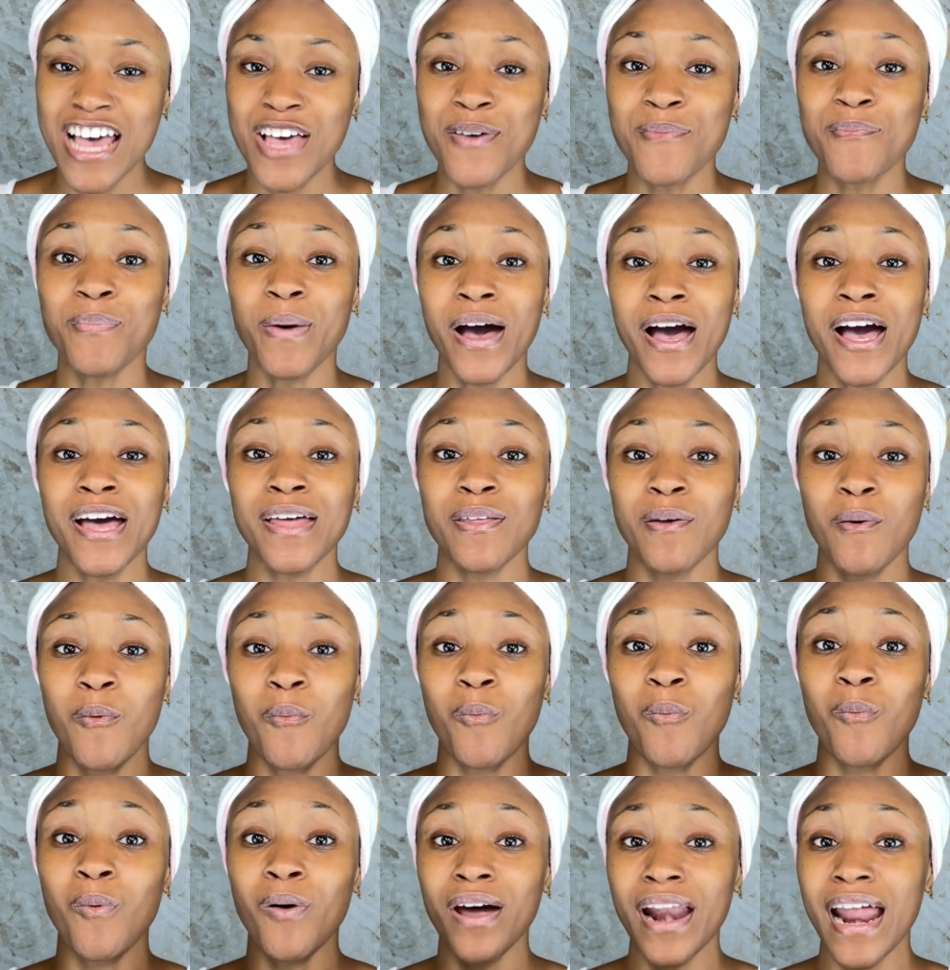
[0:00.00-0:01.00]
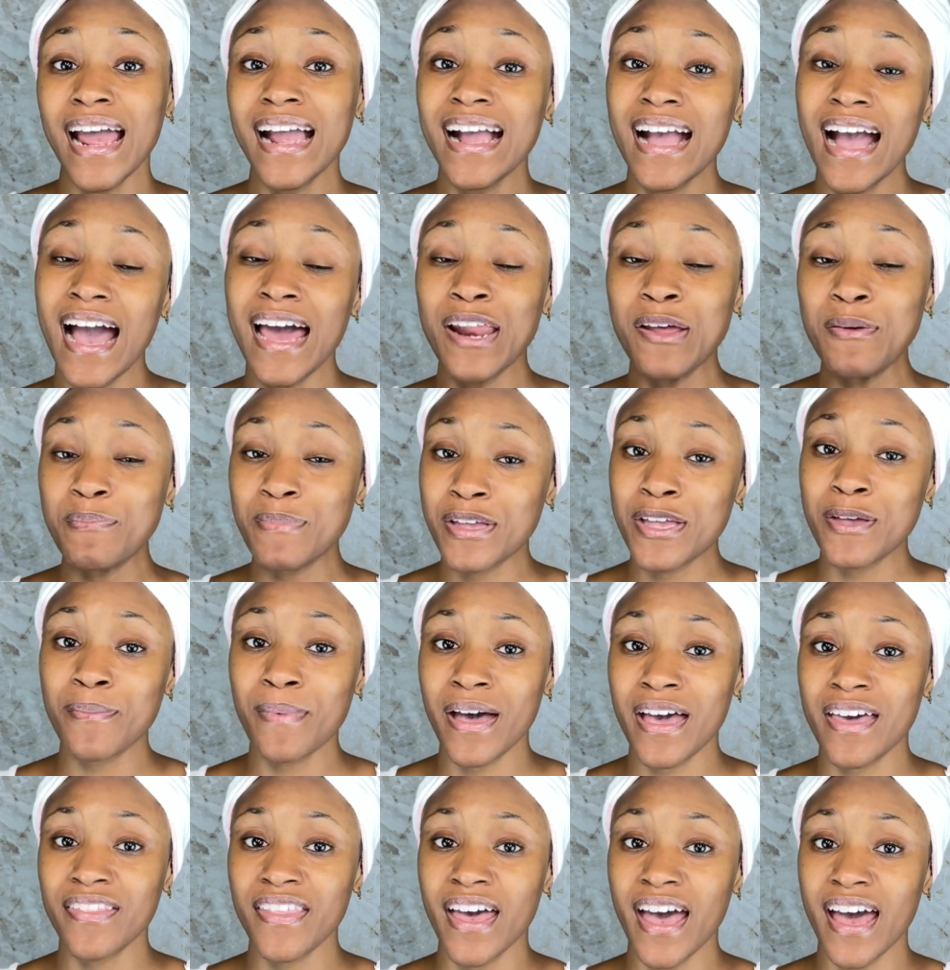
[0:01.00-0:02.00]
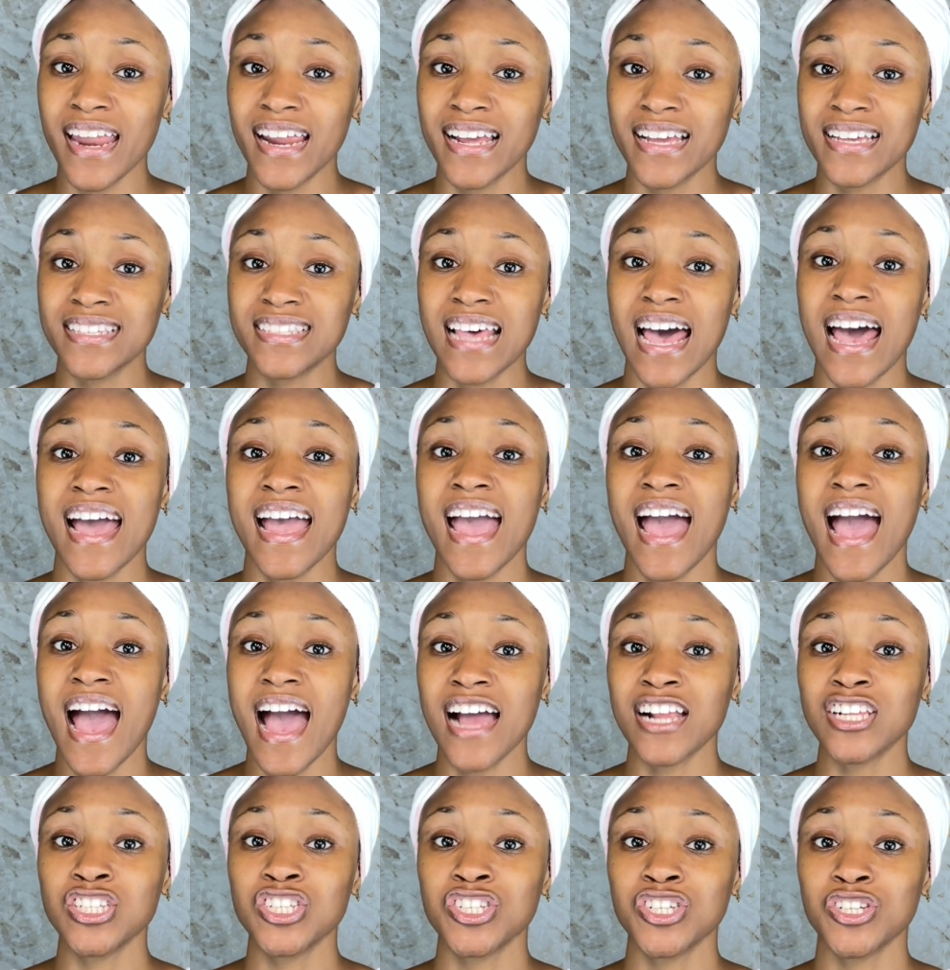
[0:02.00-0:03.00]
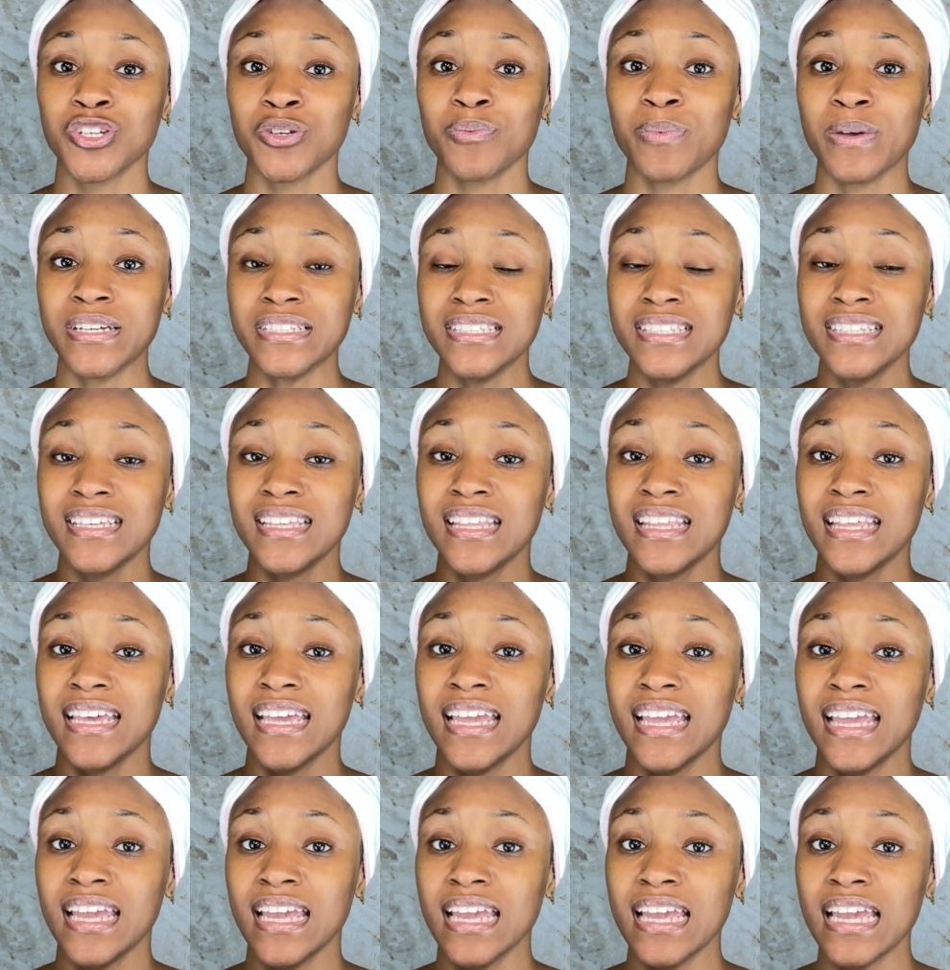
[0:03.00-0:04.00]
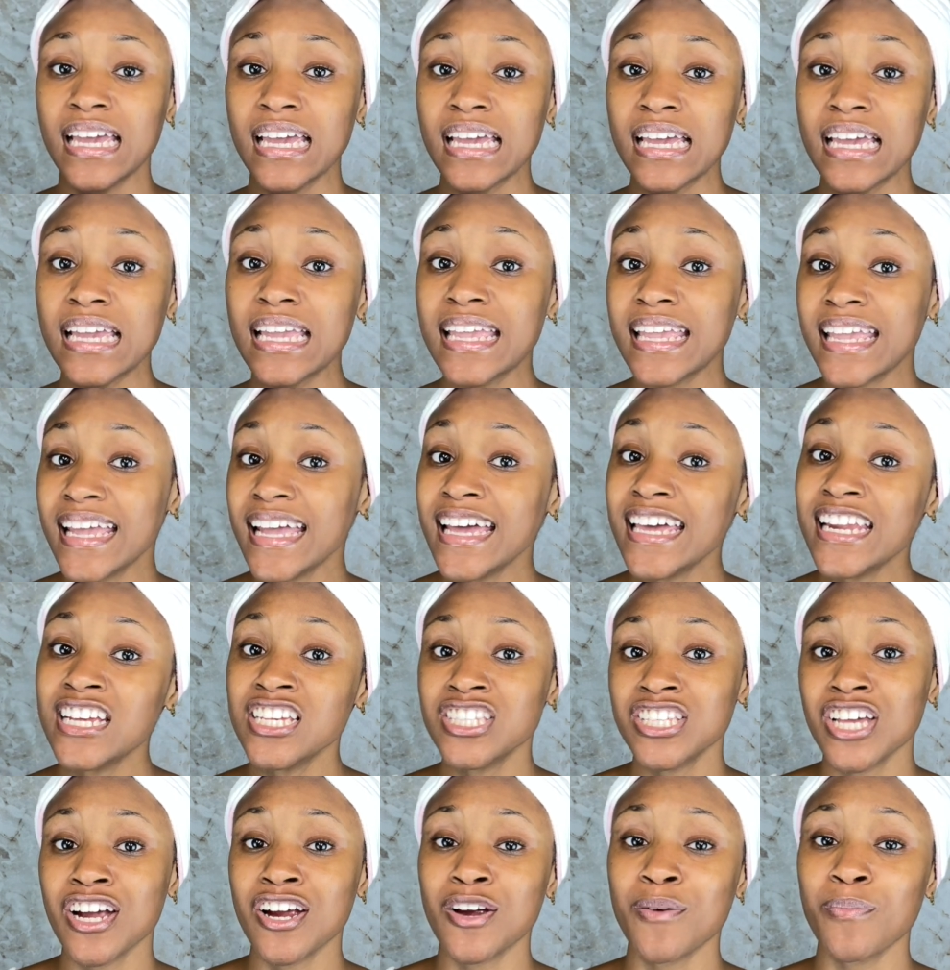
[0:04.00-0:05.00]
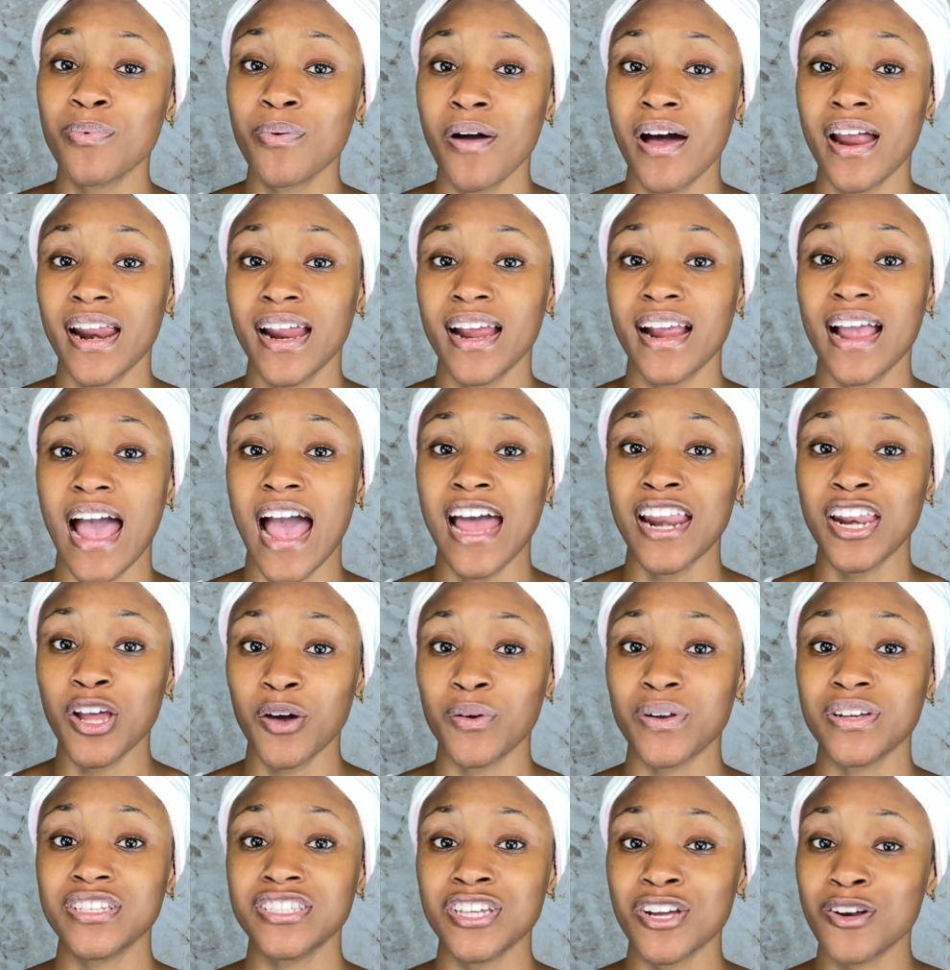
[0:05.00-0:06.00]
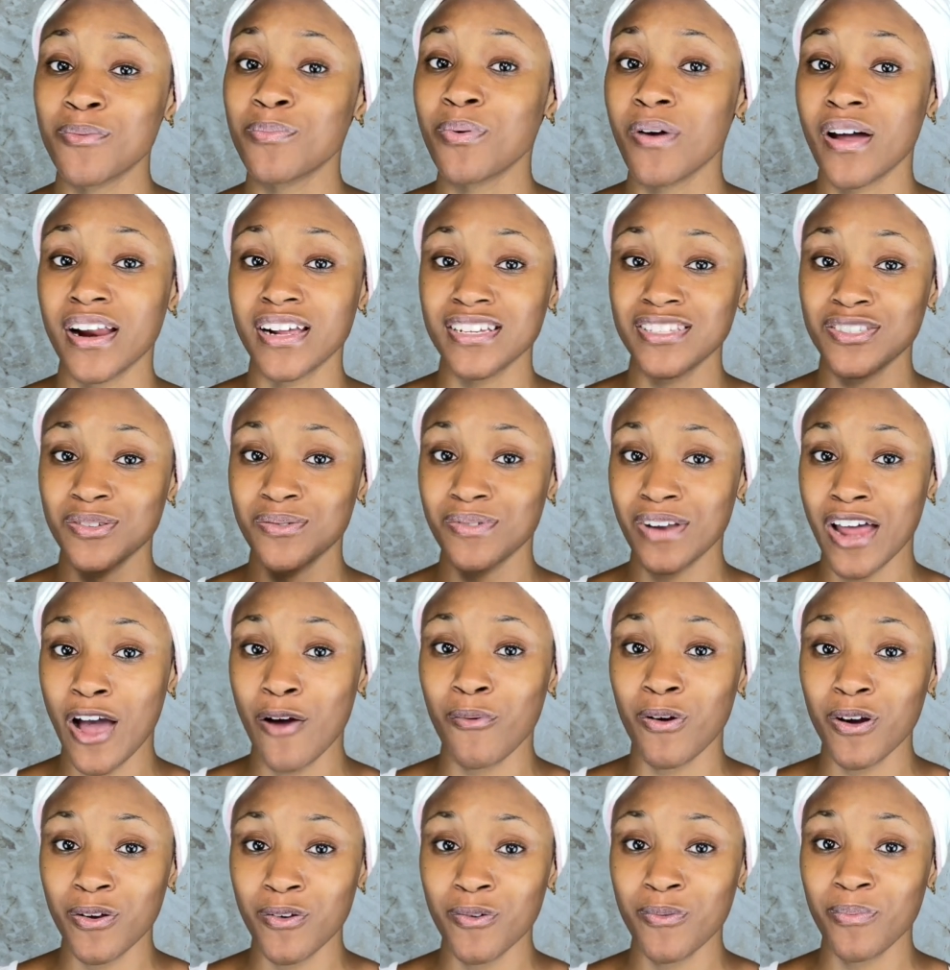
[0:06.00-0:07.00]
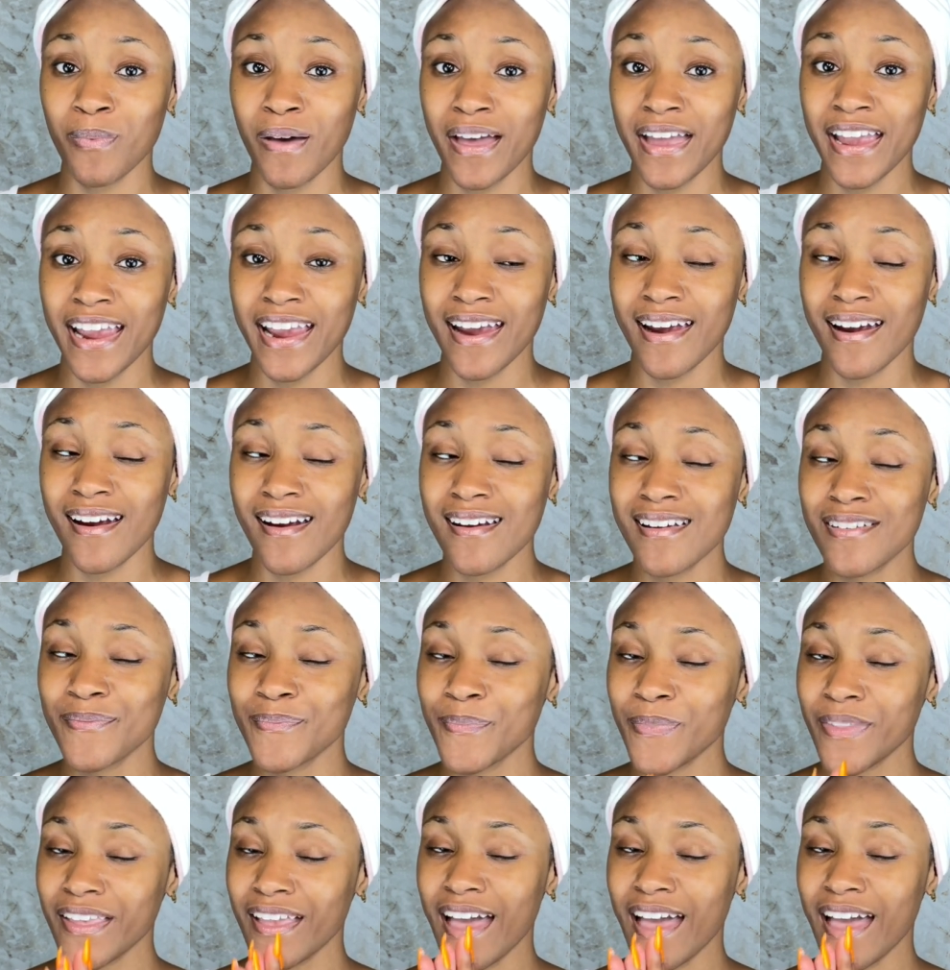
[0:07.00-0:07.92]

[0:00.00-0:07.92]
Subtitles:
But what I kind of mean by that is I had to basically get a certain product. I noticed certain products do not work with my hair.